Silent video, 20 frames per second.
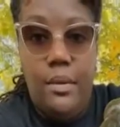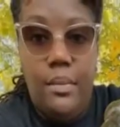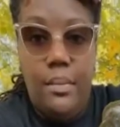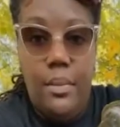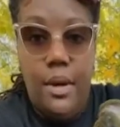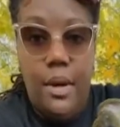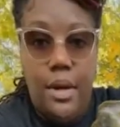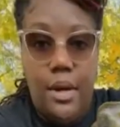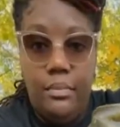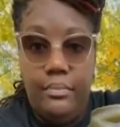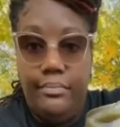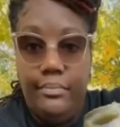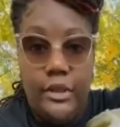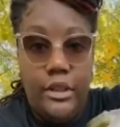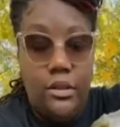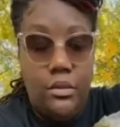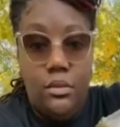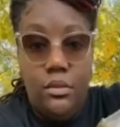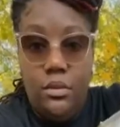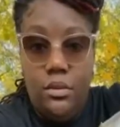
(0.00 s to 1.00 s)
But
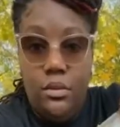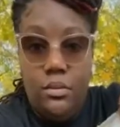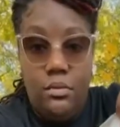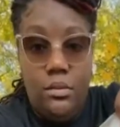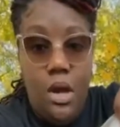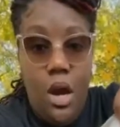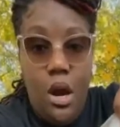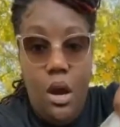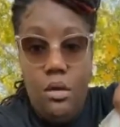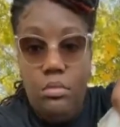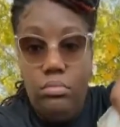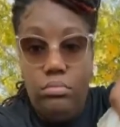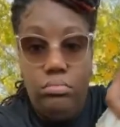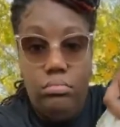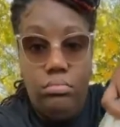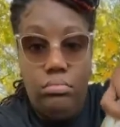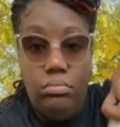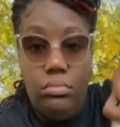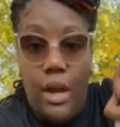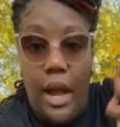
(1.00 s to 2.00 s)
no,
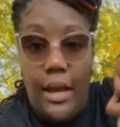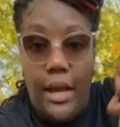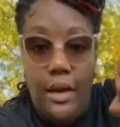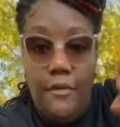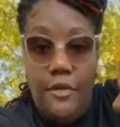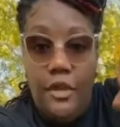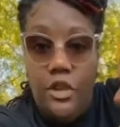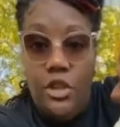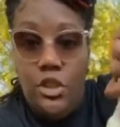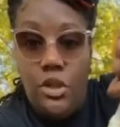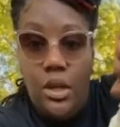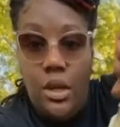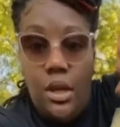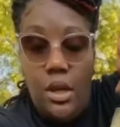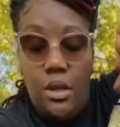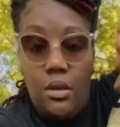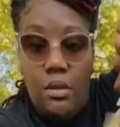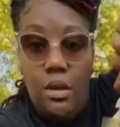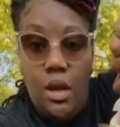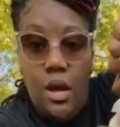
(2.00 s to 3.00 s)
I kept fishing
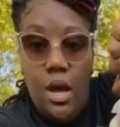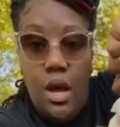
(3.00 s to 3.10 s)
and